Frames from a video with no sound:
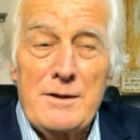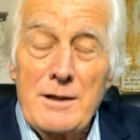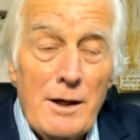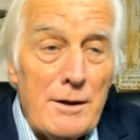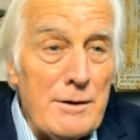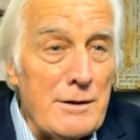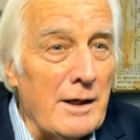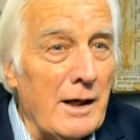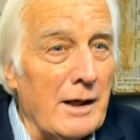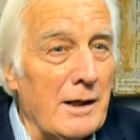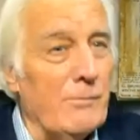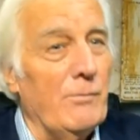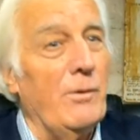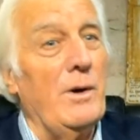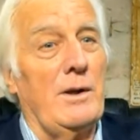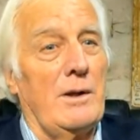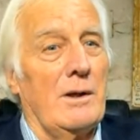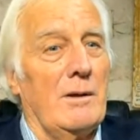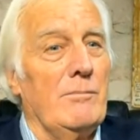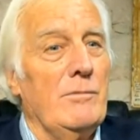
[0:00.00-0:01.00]

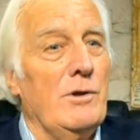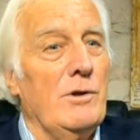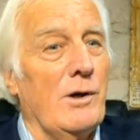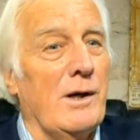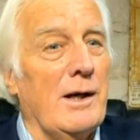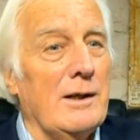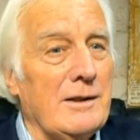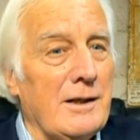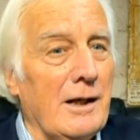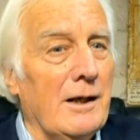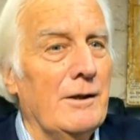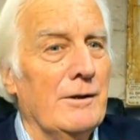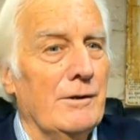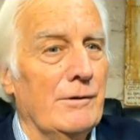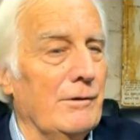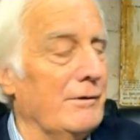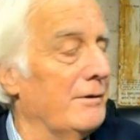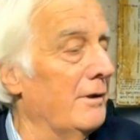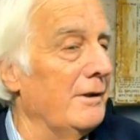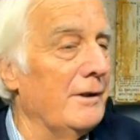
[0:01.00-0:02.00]
associated with them, you get
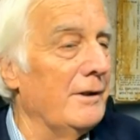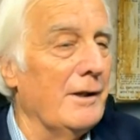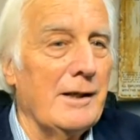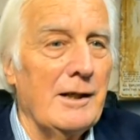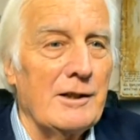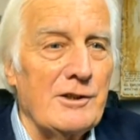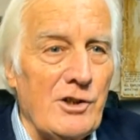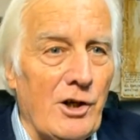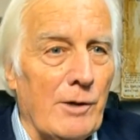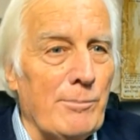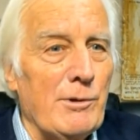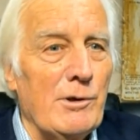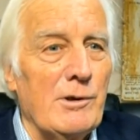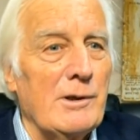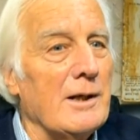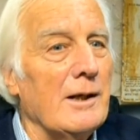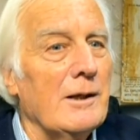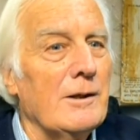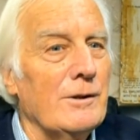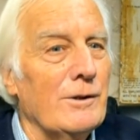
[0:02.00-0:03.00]
gold and you get
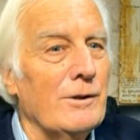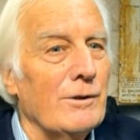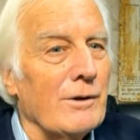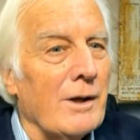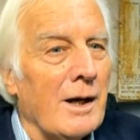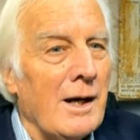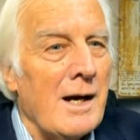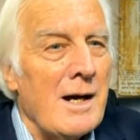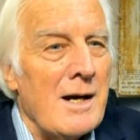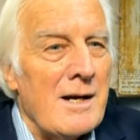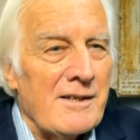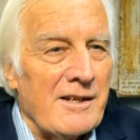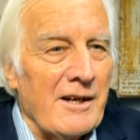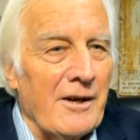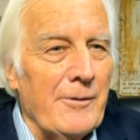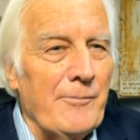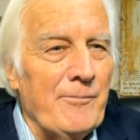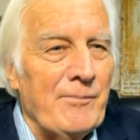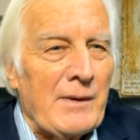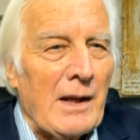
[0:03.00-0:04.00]
copper and gold.
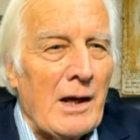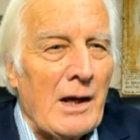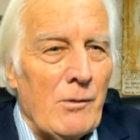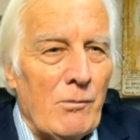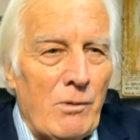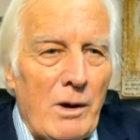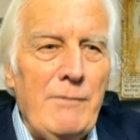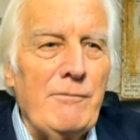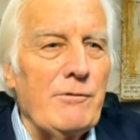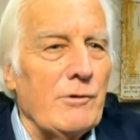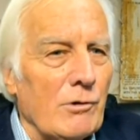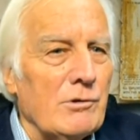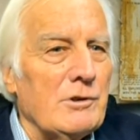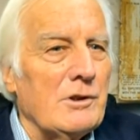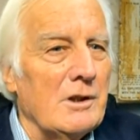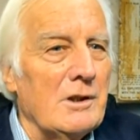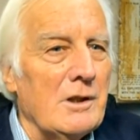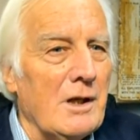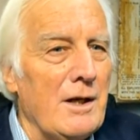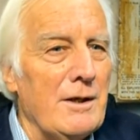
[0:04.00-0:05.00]
So we've
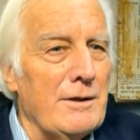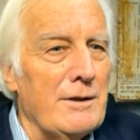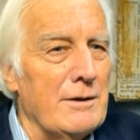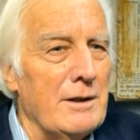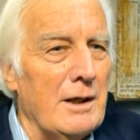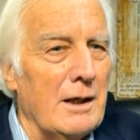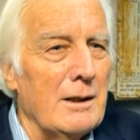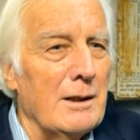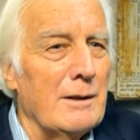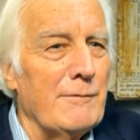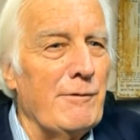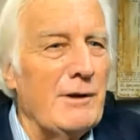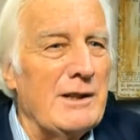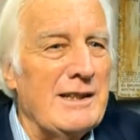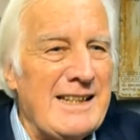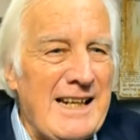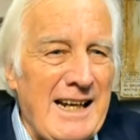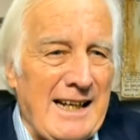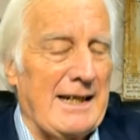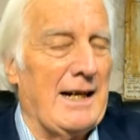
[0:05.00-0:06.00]
looked at these things
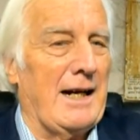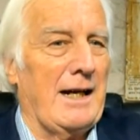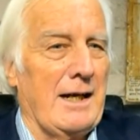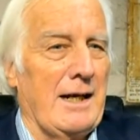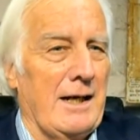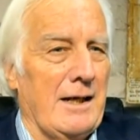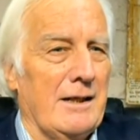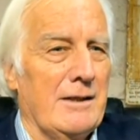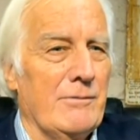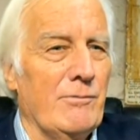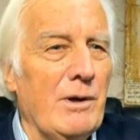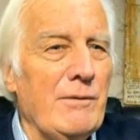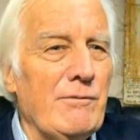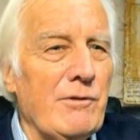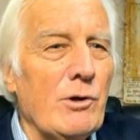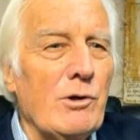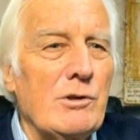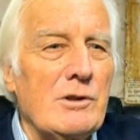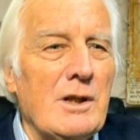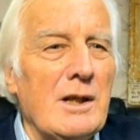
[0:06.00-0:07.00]
for decades.
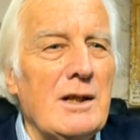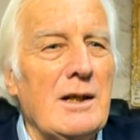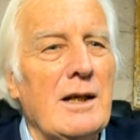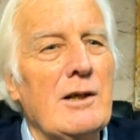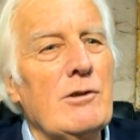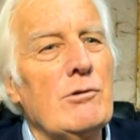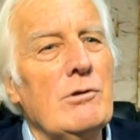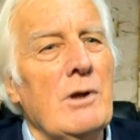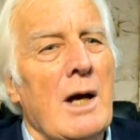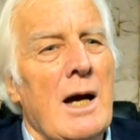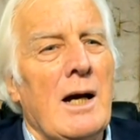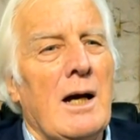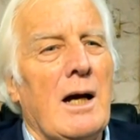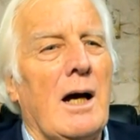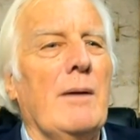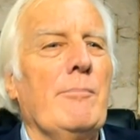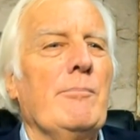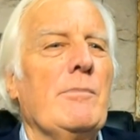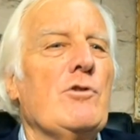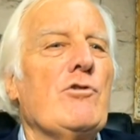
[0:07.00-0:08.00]
We've looked at little
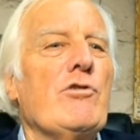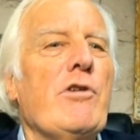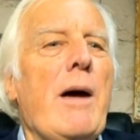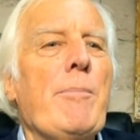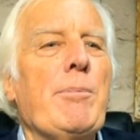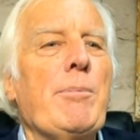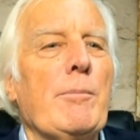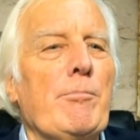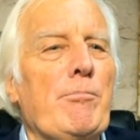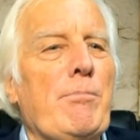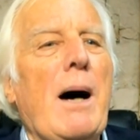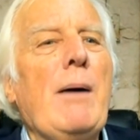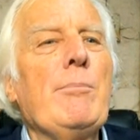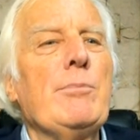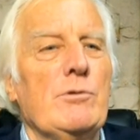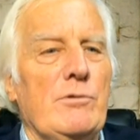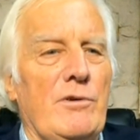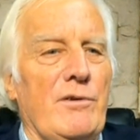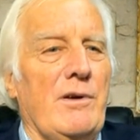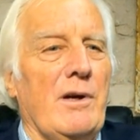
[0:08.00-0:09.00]
trapped
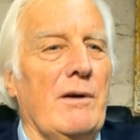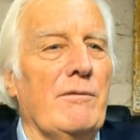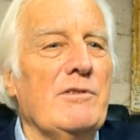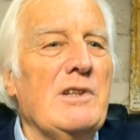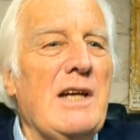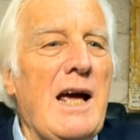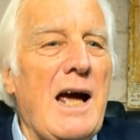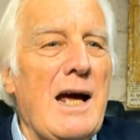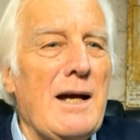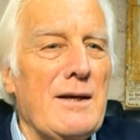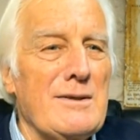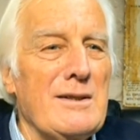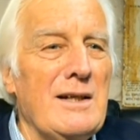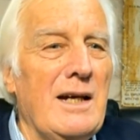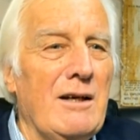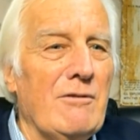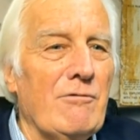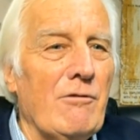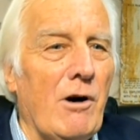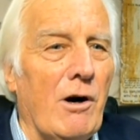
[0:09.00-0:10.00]
bubbles of gas
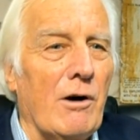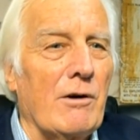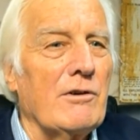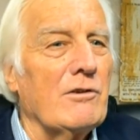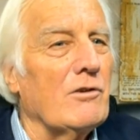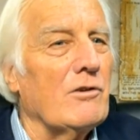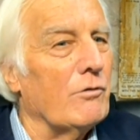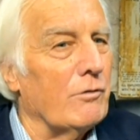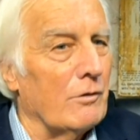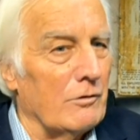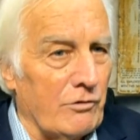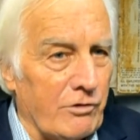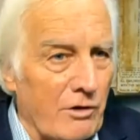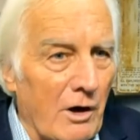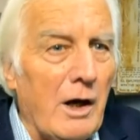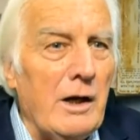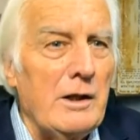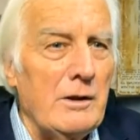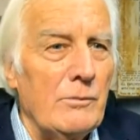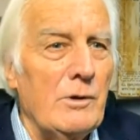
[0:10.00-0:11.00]
in rocks to
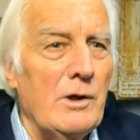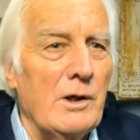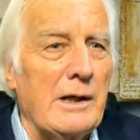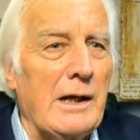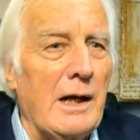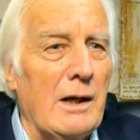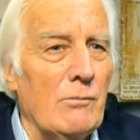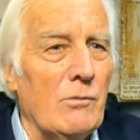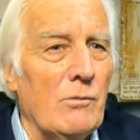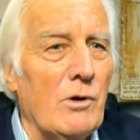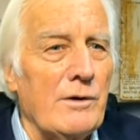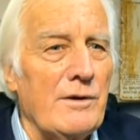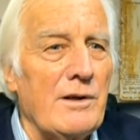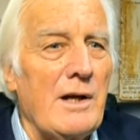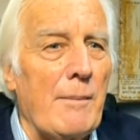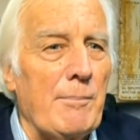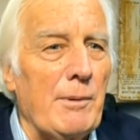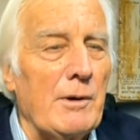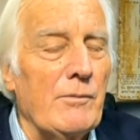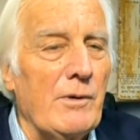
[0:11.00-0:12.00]
try to work out
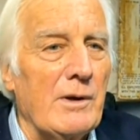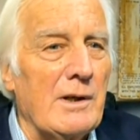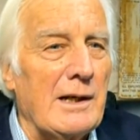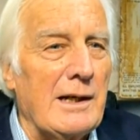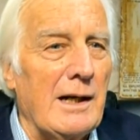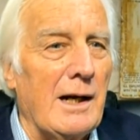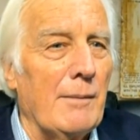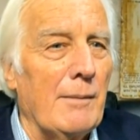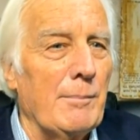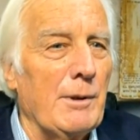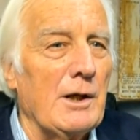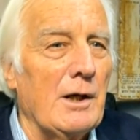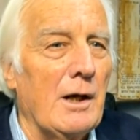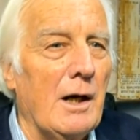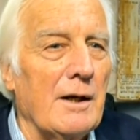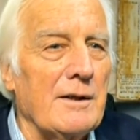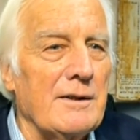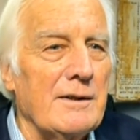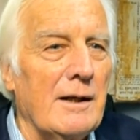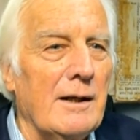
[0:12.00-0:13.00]
what's happened with the carbon
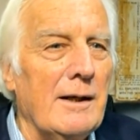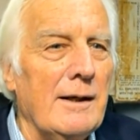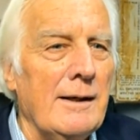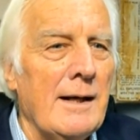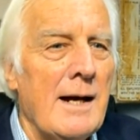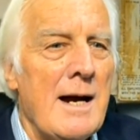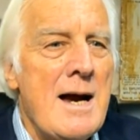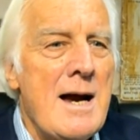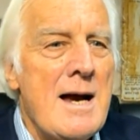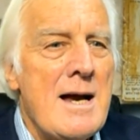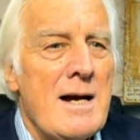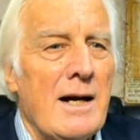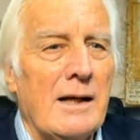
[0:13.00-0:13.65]
dioxide.